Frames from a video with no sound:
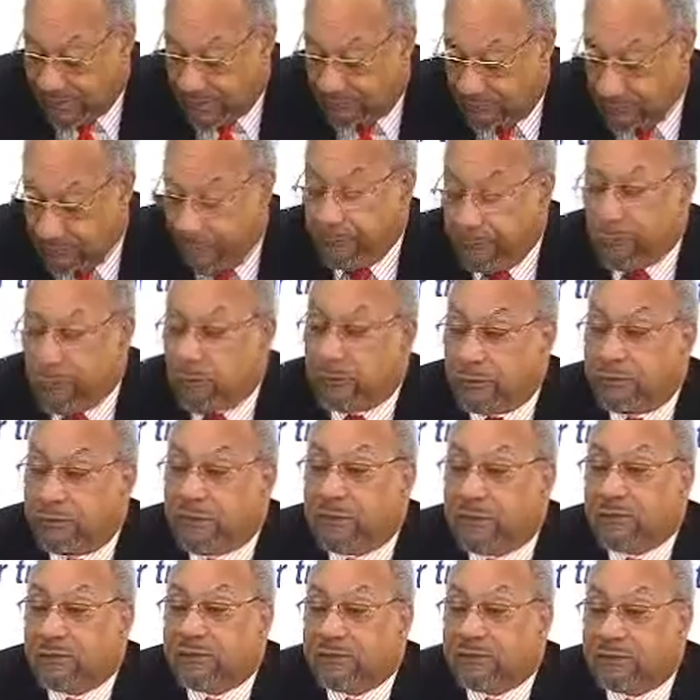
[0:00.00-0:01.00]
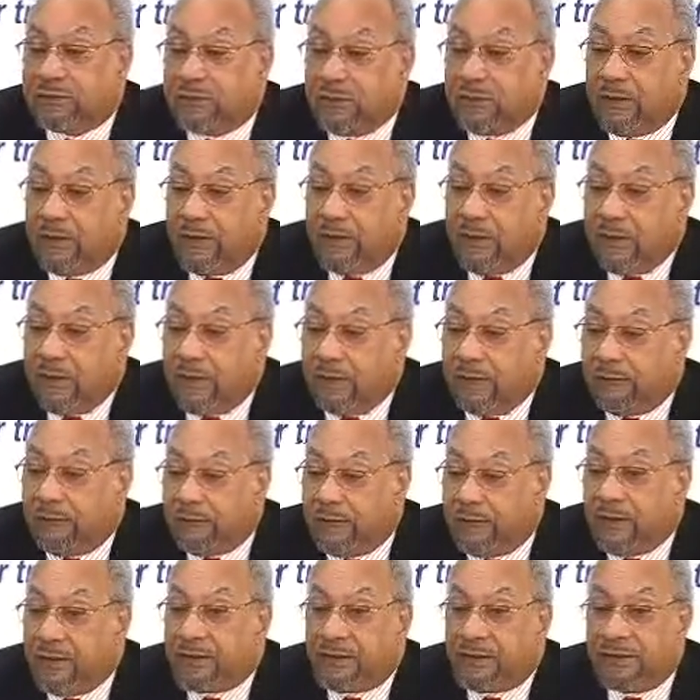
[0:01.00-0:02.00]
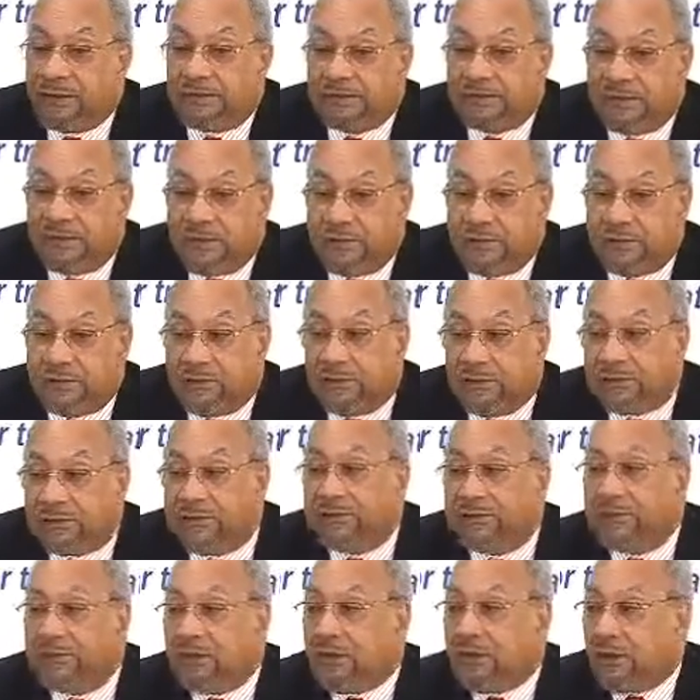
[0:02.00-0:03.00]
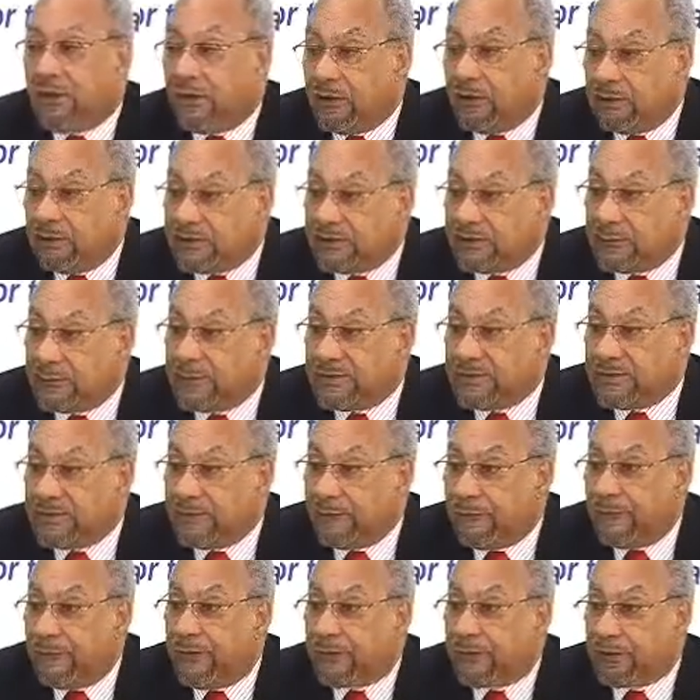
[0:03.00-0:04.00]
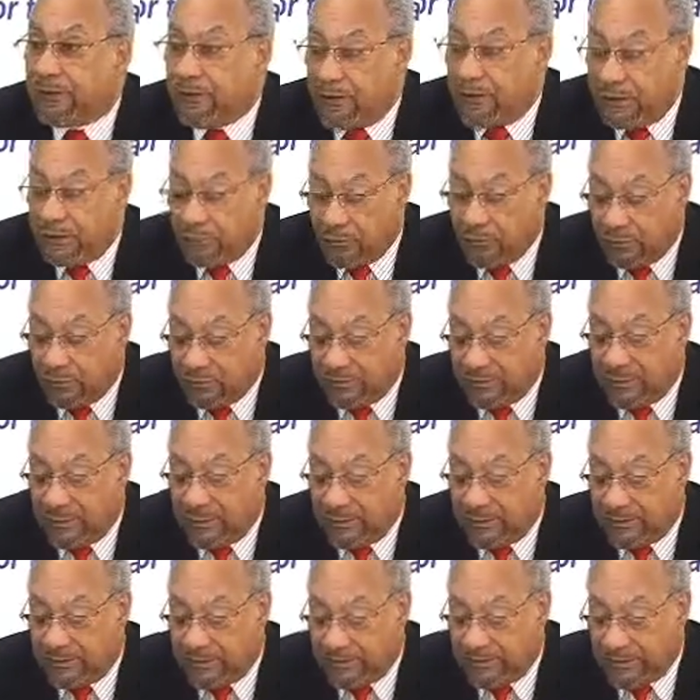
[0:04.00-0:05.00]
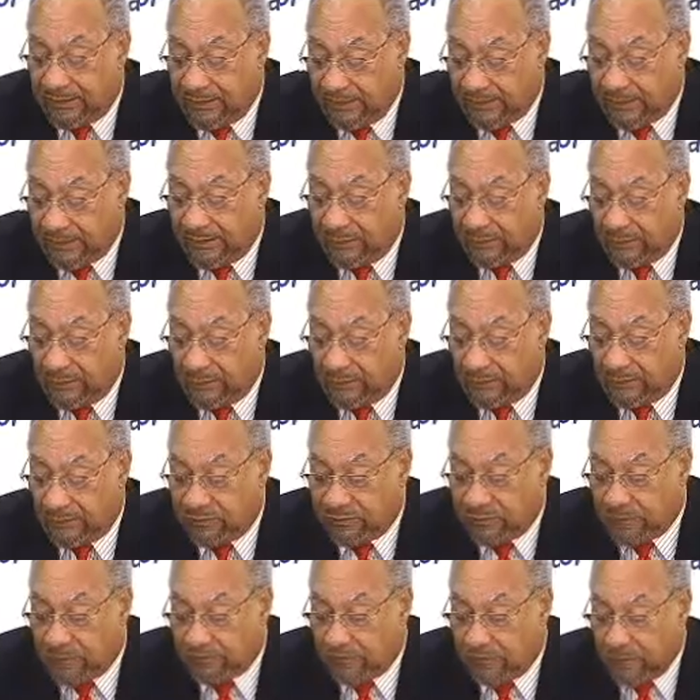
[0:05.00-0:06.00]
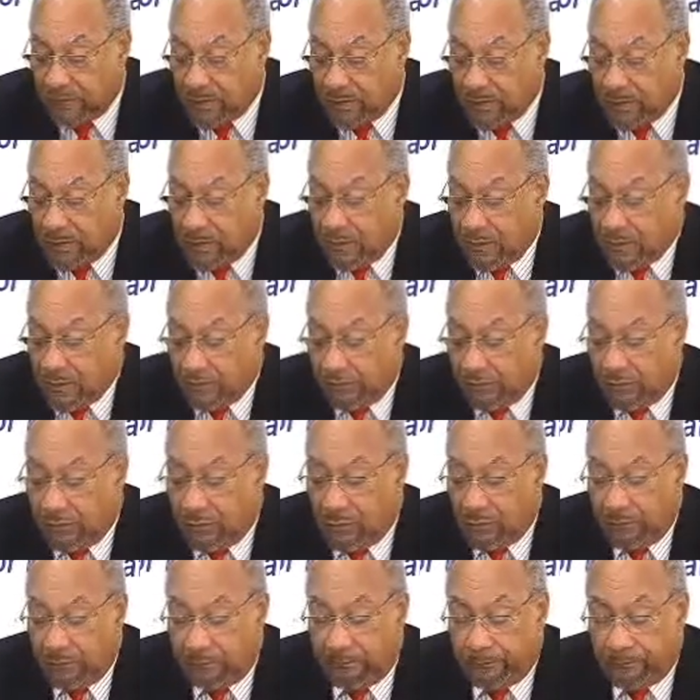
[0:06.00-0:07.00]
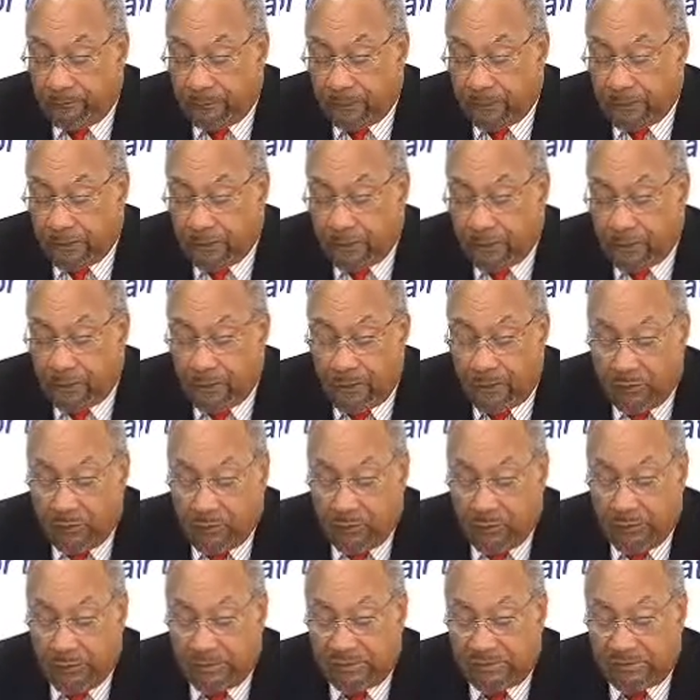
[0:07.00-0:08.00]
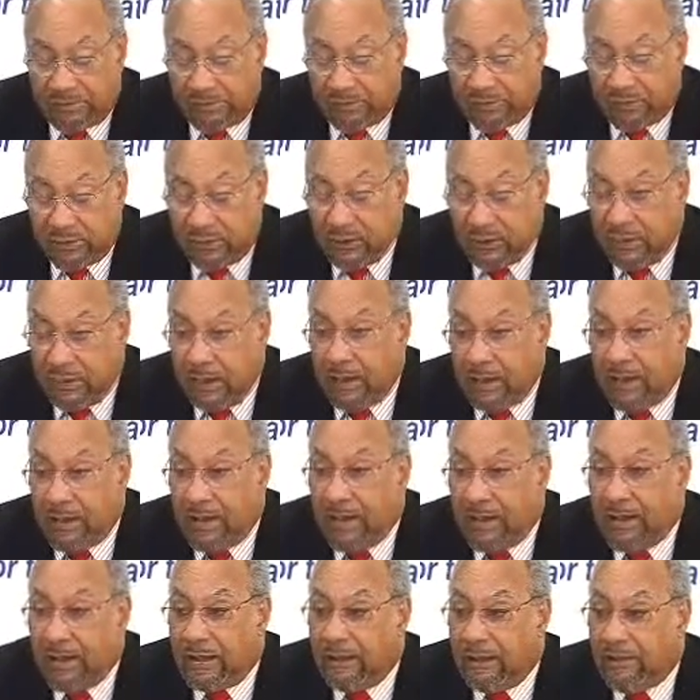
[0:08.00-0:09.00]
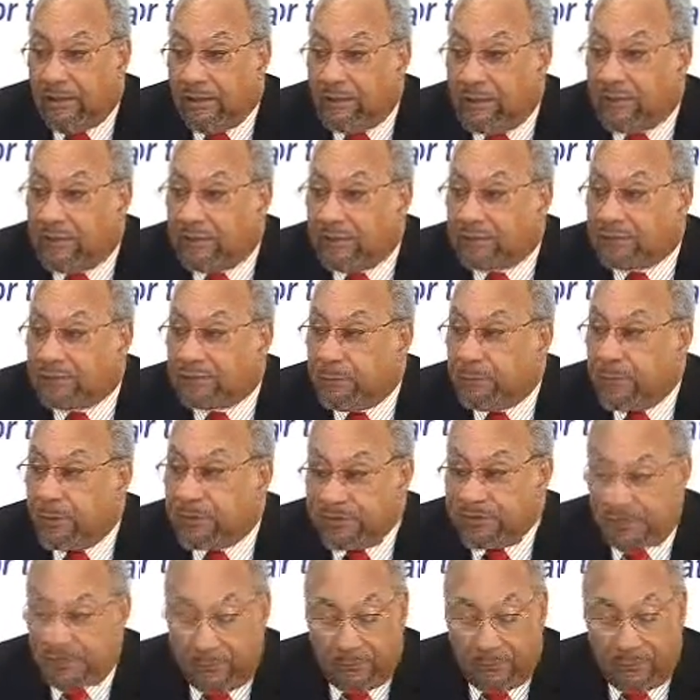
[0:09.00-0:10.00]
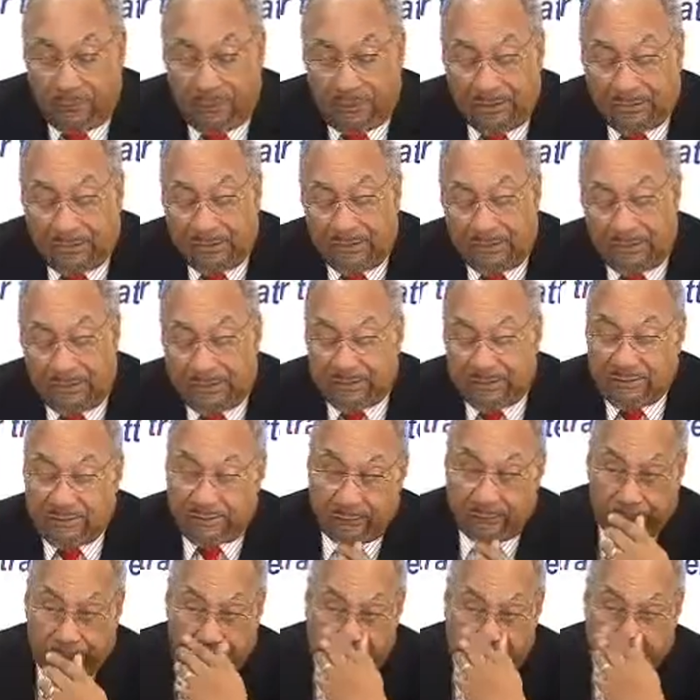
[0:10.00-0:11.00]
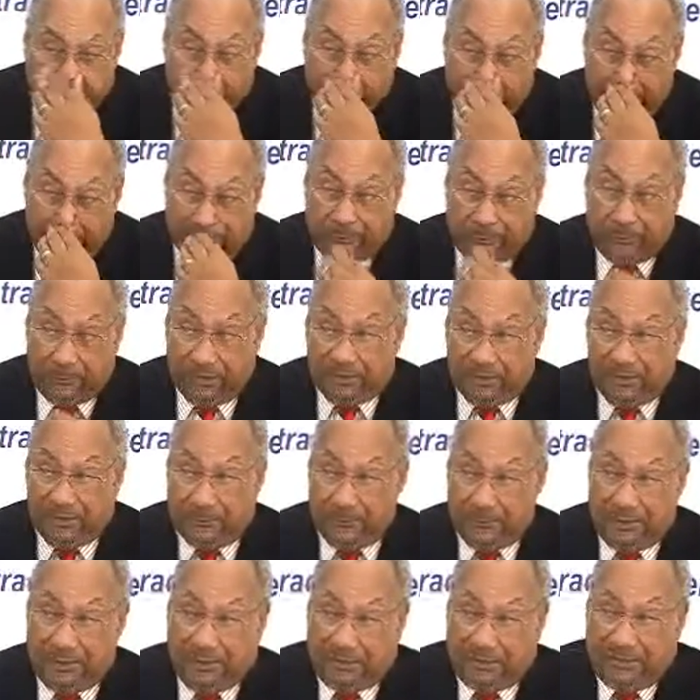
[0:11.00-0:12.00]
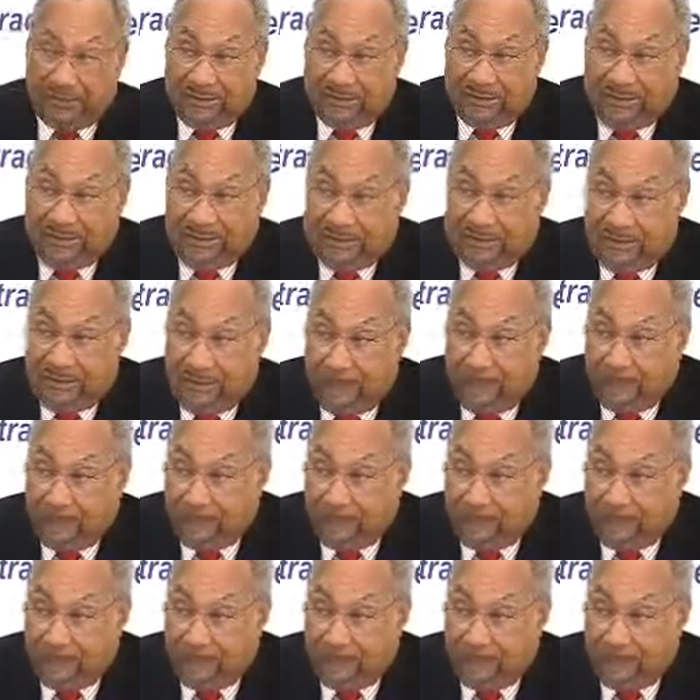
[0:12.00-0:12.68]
and proposals of their constituents on specific negotiating issues. So those are the responsibilities, four responsibilities